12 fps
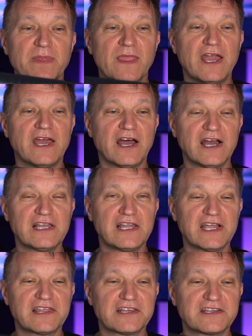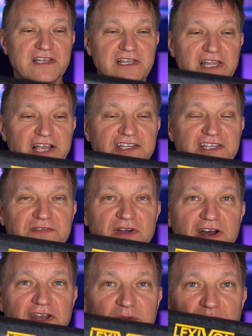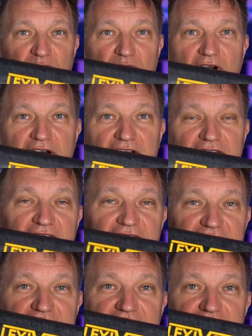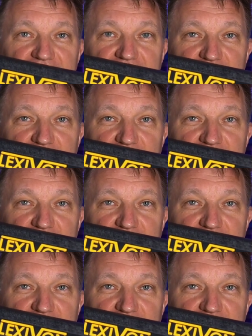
and I like this Lexivon product. They sent this to